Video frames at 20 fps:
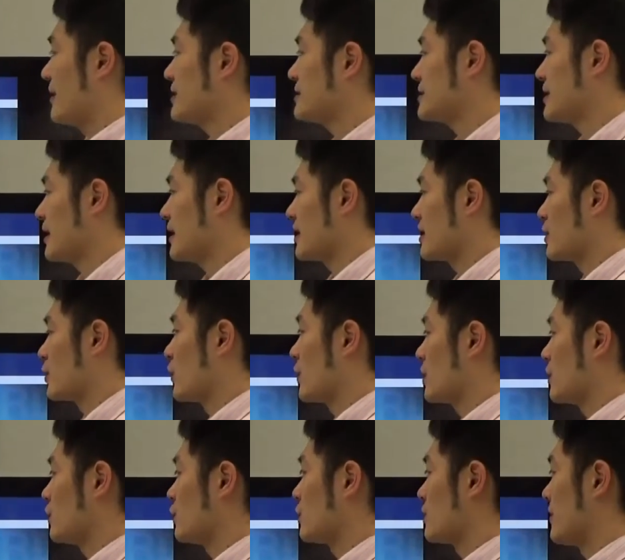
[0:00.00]
let's take a
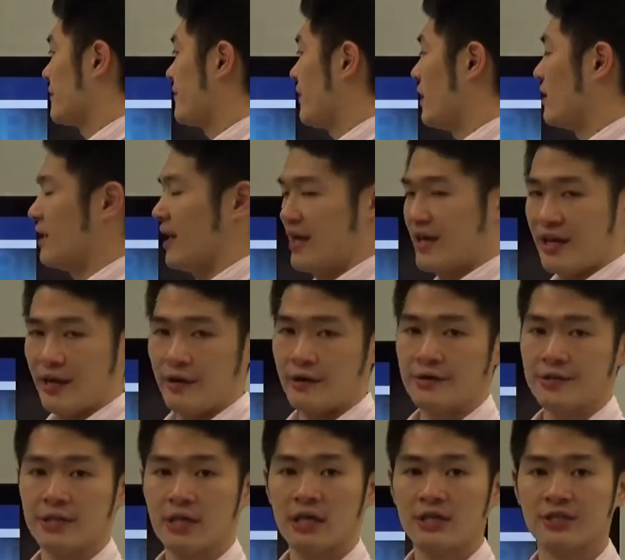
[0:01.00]
quick look of outline here.
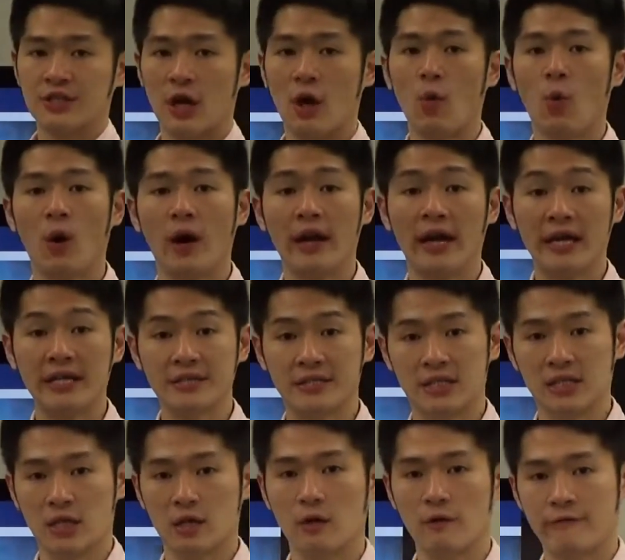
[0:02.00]
So what is
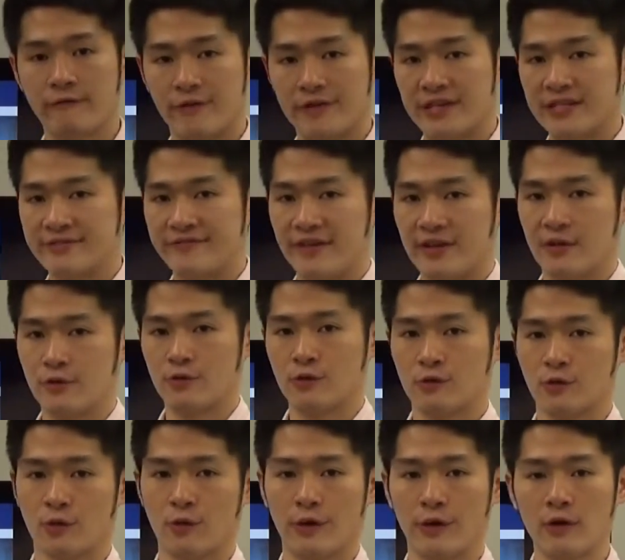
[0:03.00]
the goal for this video
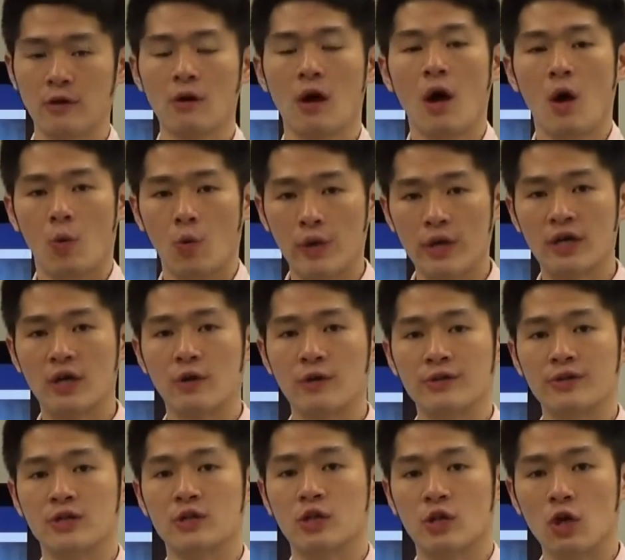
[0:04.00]
tutorial? We're
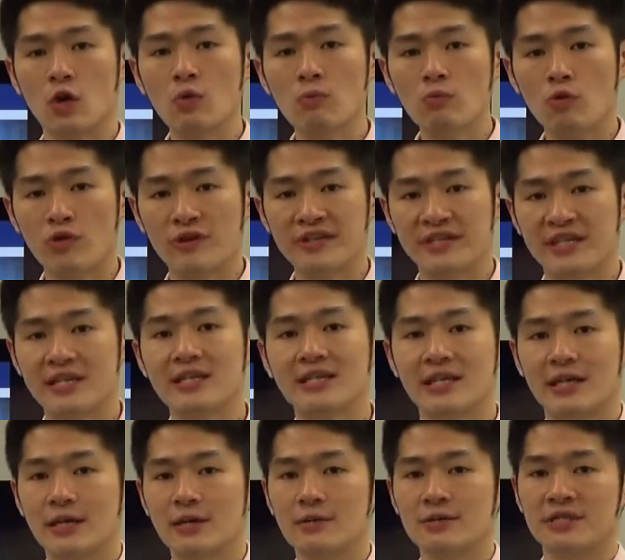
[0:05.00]
going to go more
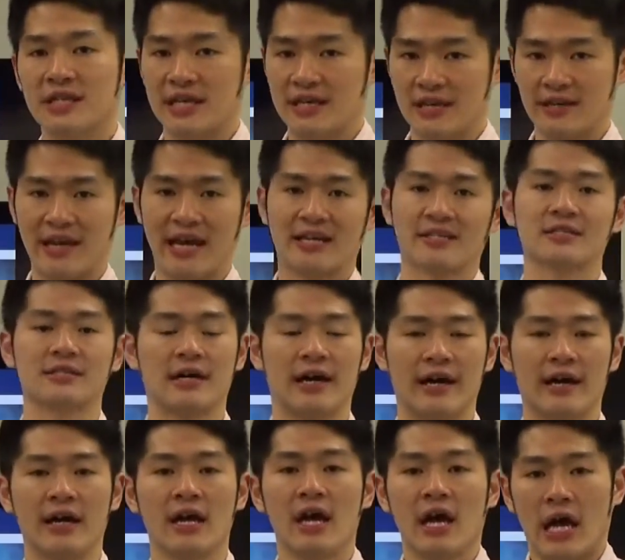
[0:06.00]
details in the next
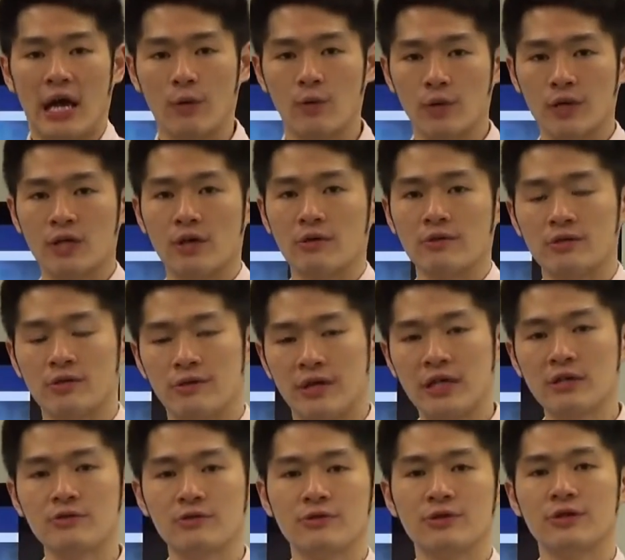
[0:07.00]
slide. And we're going to
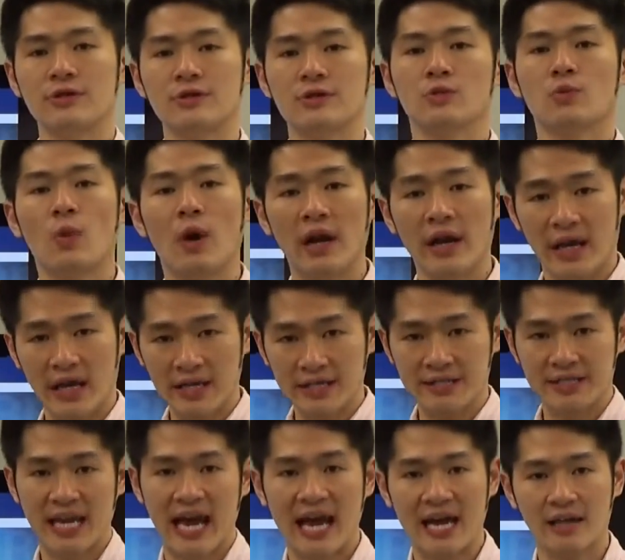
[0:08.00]
introduce what
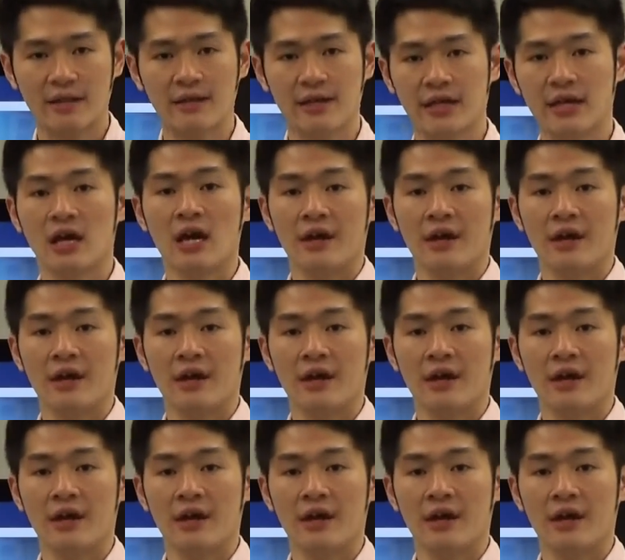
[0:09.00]
exactly